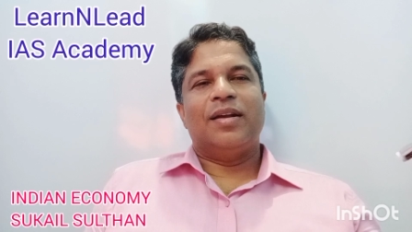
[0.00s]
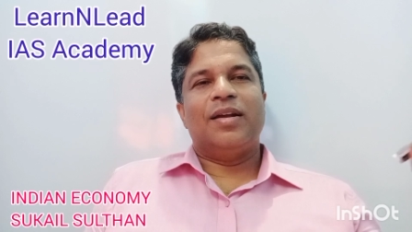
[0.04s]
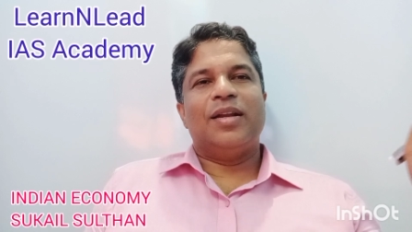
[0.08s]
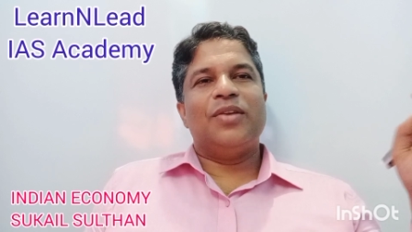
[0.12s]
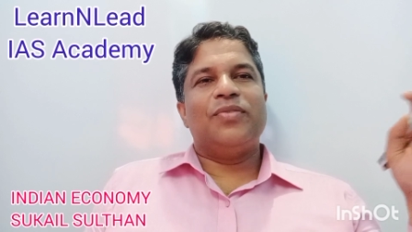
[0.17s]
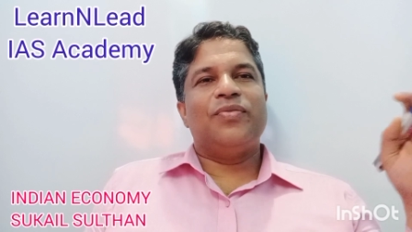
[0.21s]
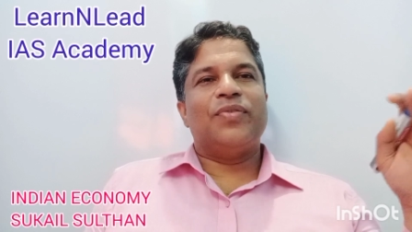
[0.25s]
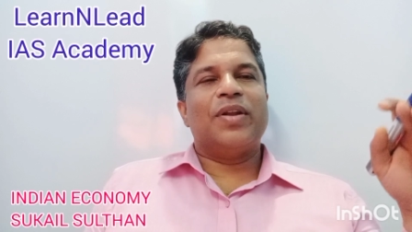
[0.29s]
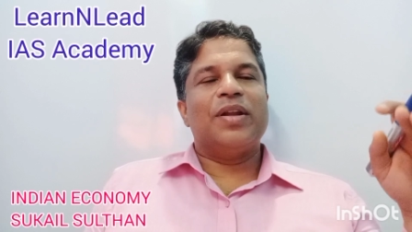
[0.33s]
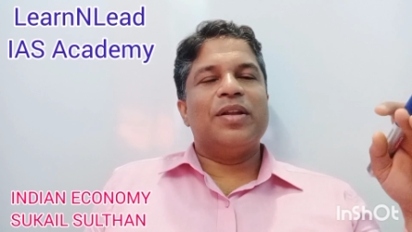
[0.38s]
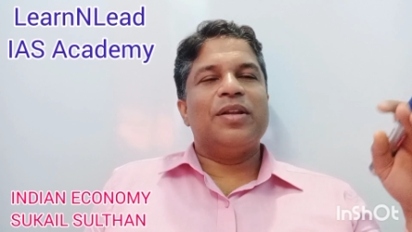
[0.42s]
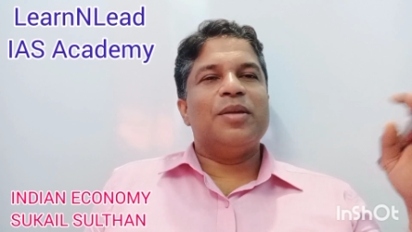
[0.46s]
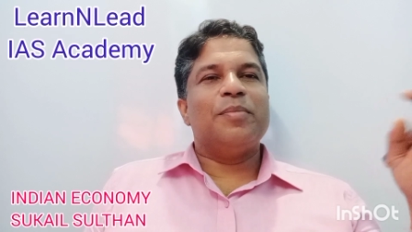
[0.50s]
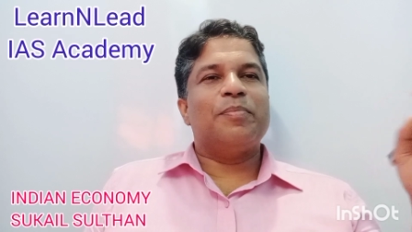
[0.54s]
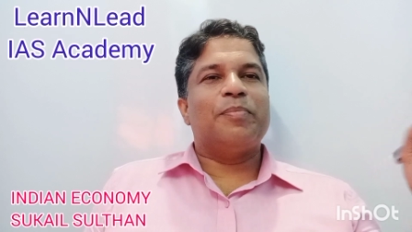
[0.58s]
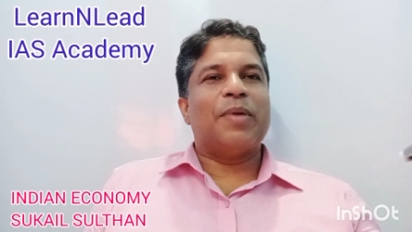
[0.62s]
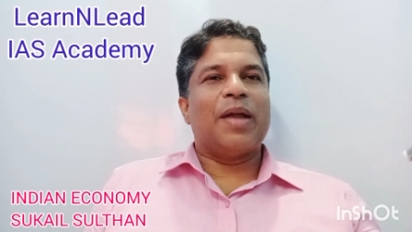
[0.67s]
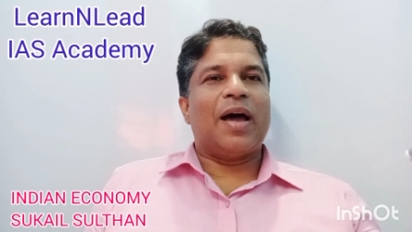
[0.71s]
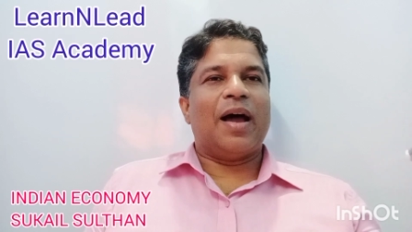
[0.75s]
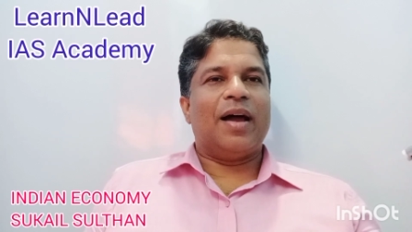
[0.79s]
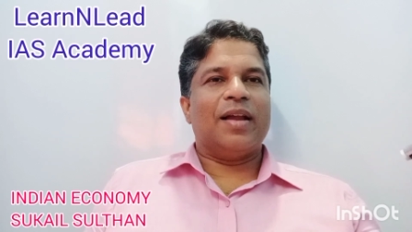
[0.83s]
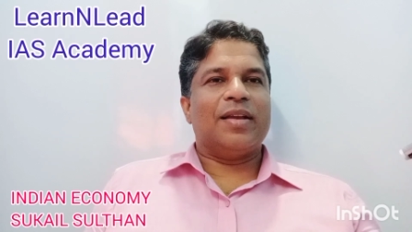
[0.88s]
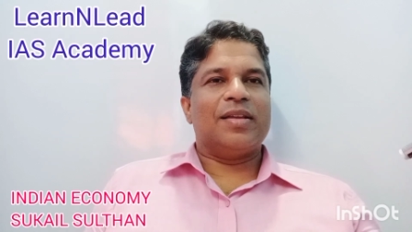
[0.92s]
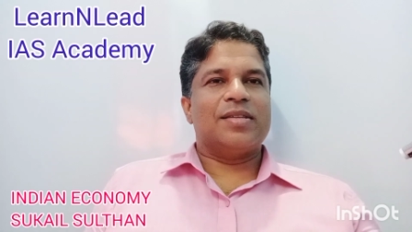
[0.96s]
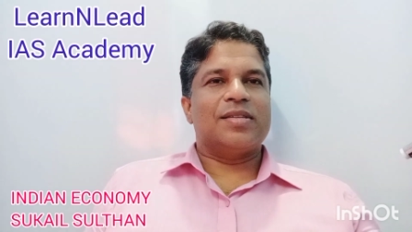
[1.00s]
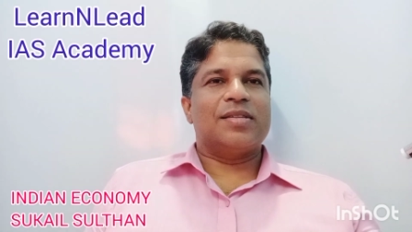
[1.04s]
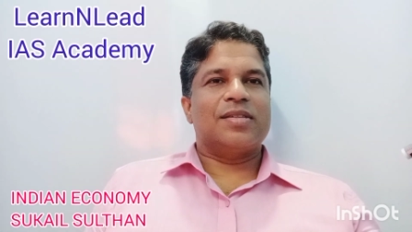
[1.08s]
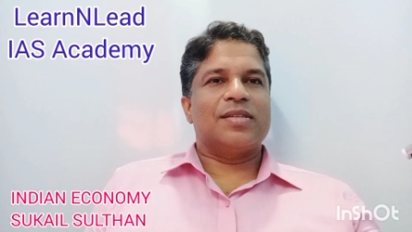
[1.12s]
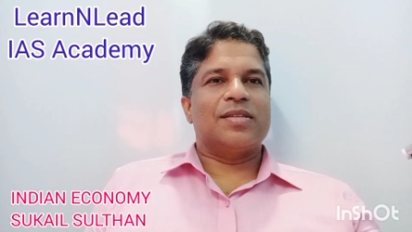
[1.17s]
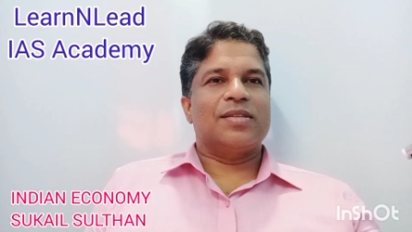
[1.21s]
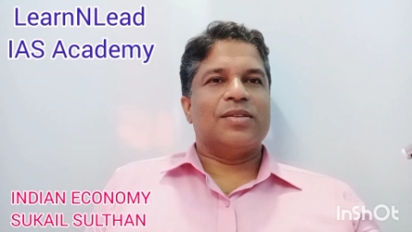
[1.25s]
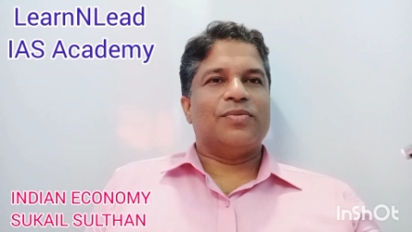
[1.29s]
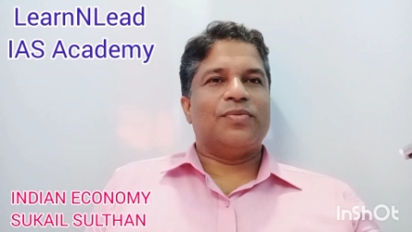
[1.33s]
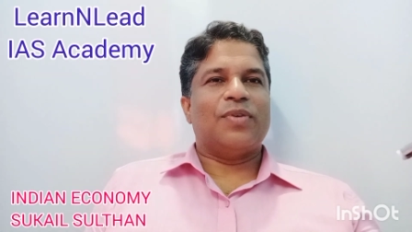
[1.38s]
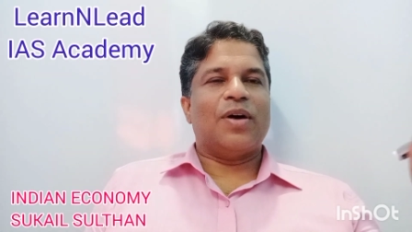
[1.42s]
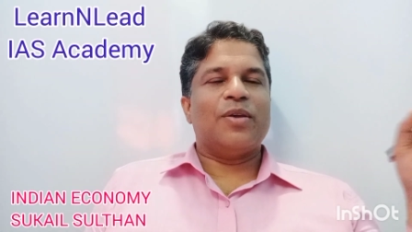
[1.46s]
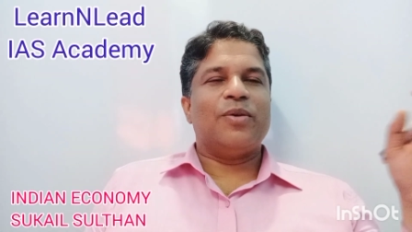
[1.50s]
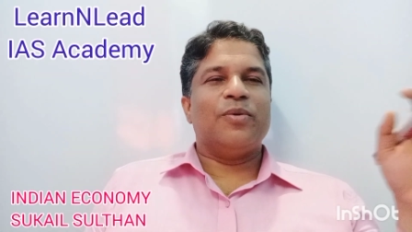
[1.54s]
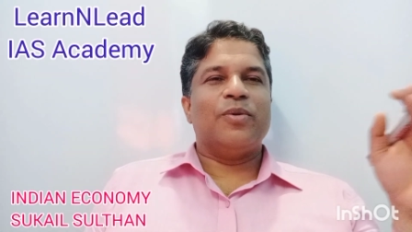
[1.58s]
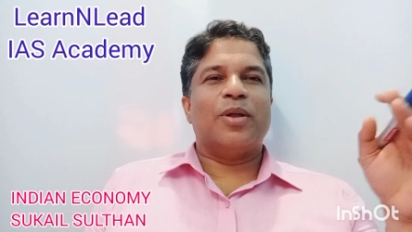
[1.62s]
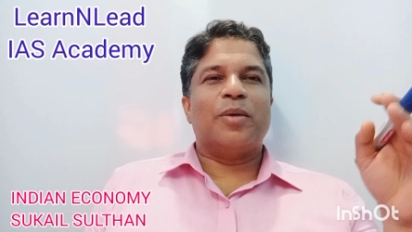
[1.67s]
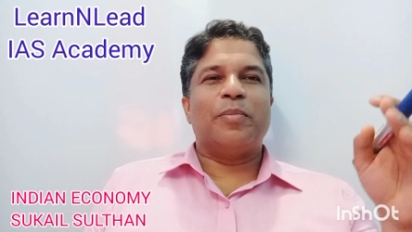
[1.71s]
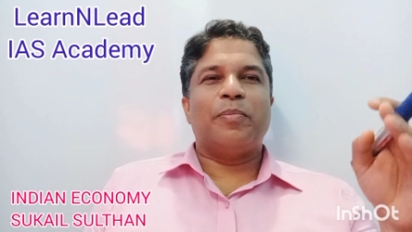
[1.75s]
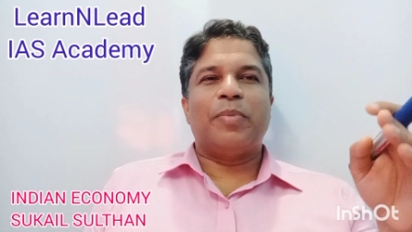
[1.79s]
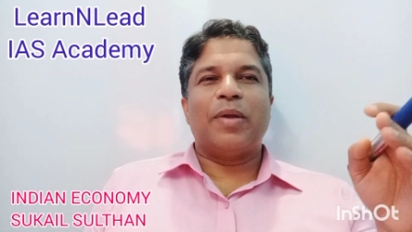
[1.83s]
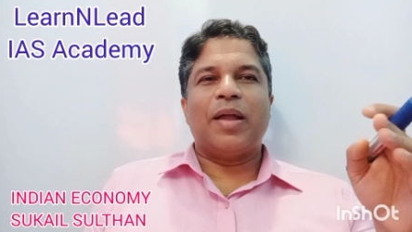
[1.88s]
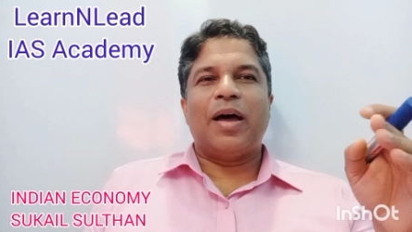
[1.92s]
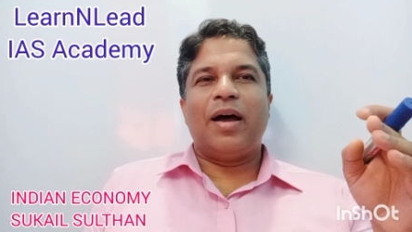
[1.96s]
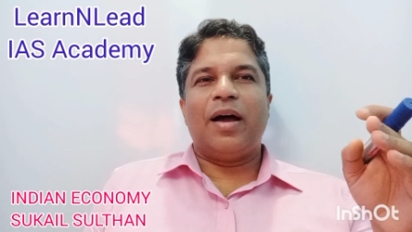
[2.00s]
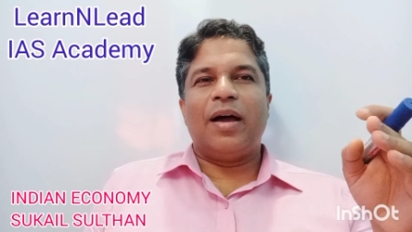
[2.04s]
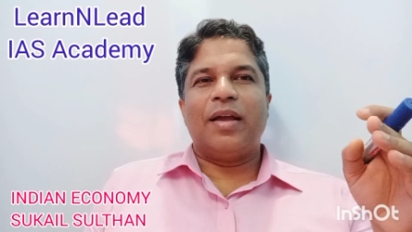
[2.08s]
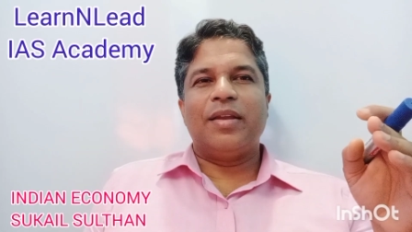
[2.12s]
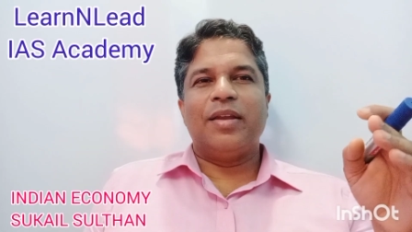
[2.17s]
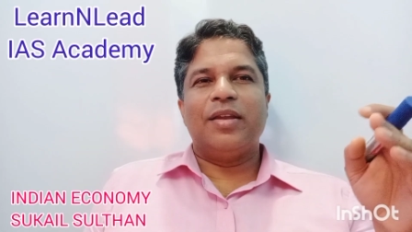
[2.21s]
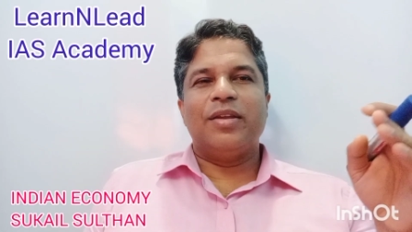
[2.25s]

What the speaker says: Different plans, 5-year plan,